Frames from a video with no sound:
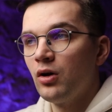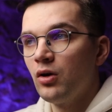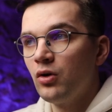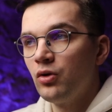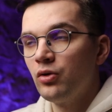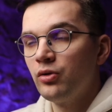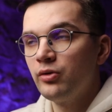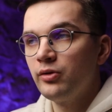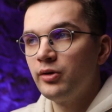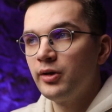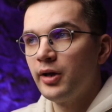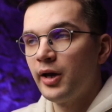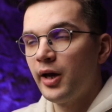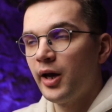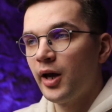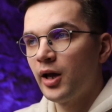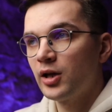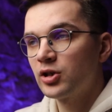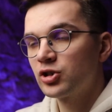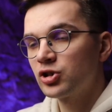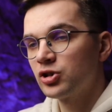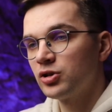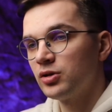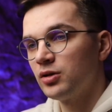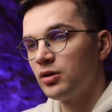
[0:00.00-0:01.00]
on the
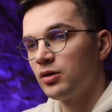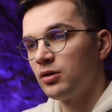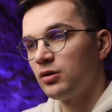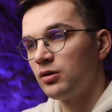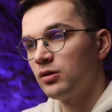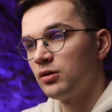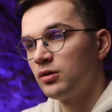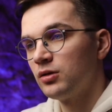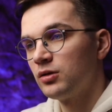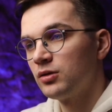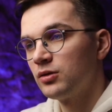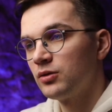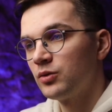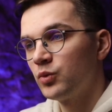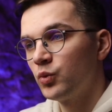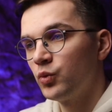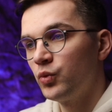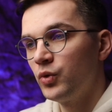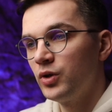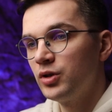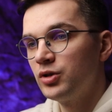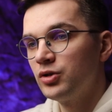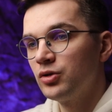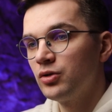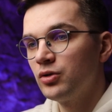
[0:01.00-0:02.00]
actual
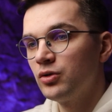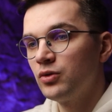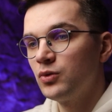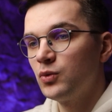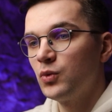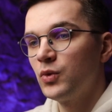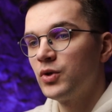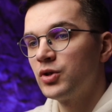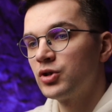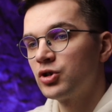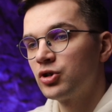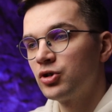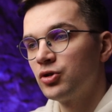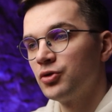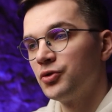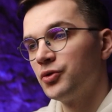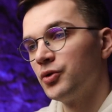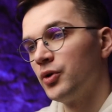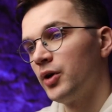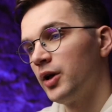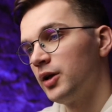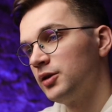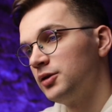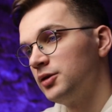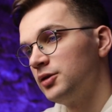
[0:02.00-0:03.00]
video which
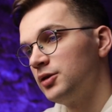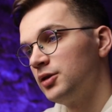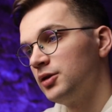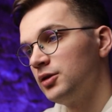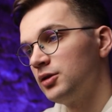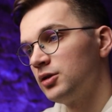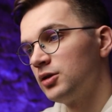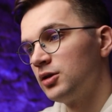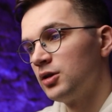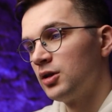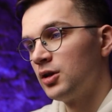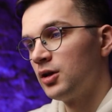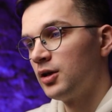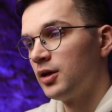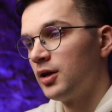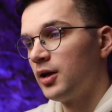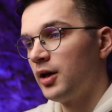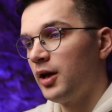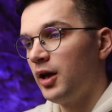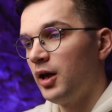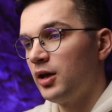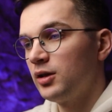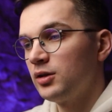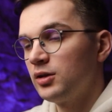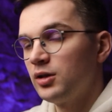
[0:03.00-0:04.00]
you edited,
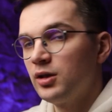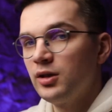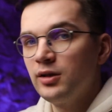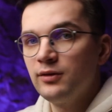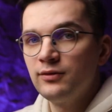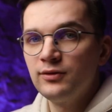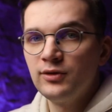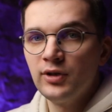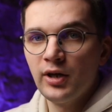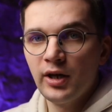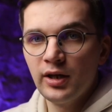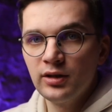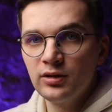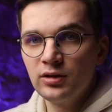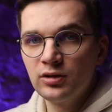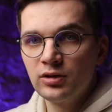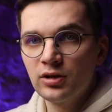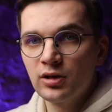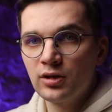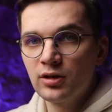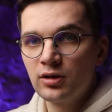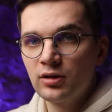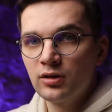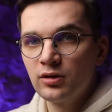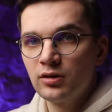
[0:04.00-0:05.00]
and give the
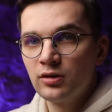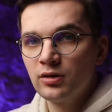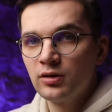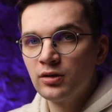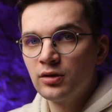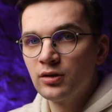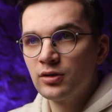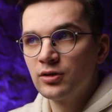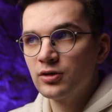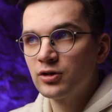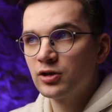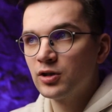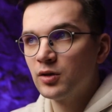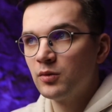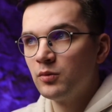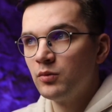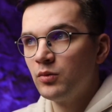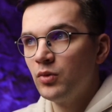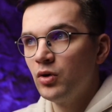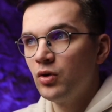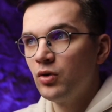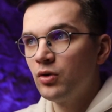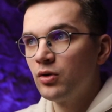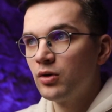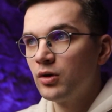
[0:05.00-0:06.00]
editor some
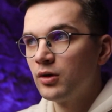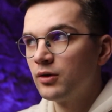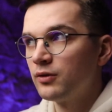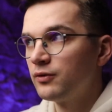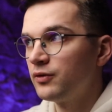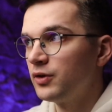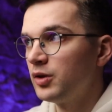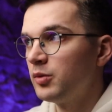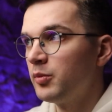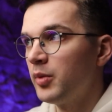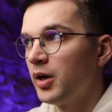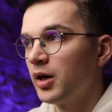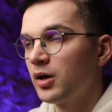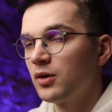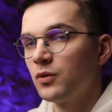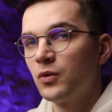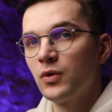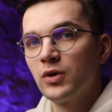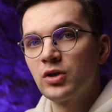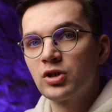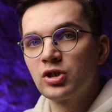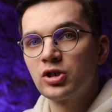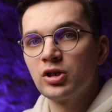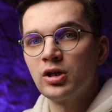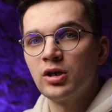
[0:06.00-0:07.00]
more feedback
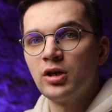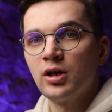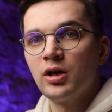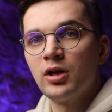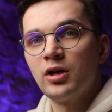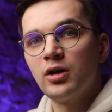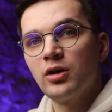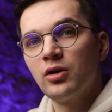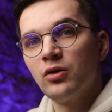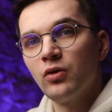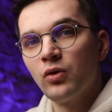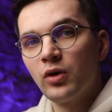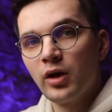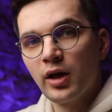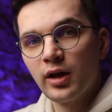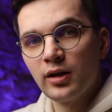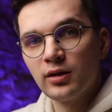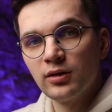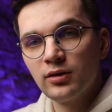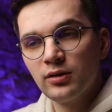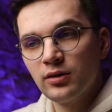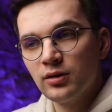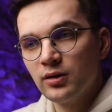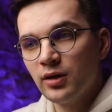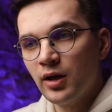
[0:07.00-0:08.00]
which you
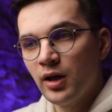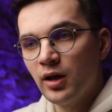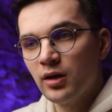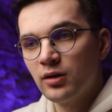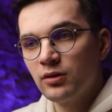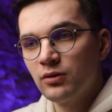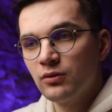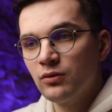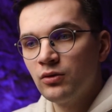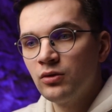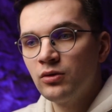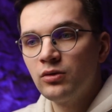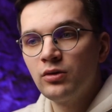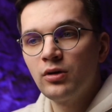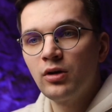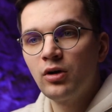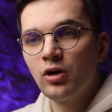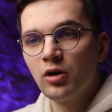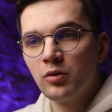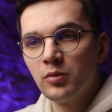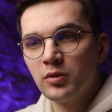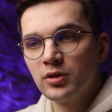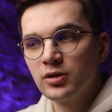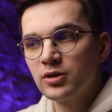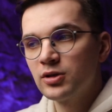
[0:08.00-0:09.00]
can't add on the
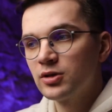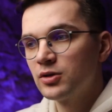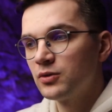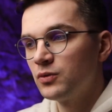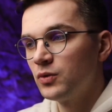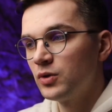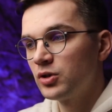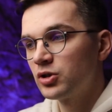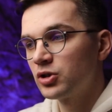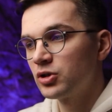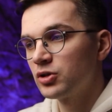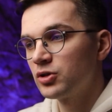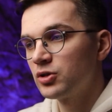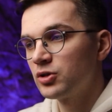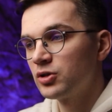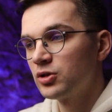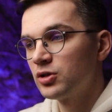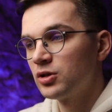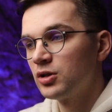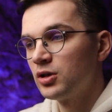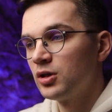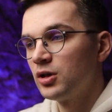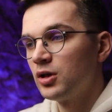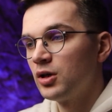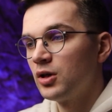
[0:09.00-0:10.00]
comments, which
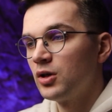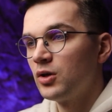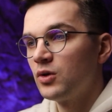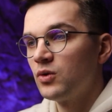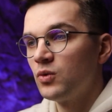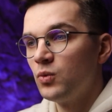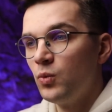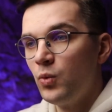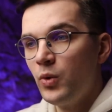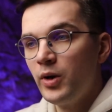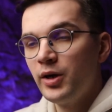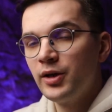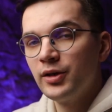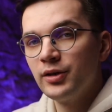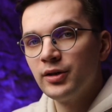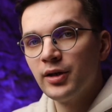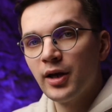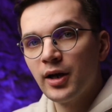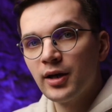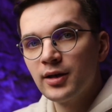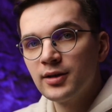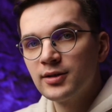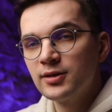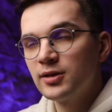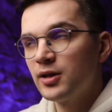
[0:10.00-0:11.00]
is very
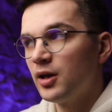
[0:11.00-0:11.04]
nice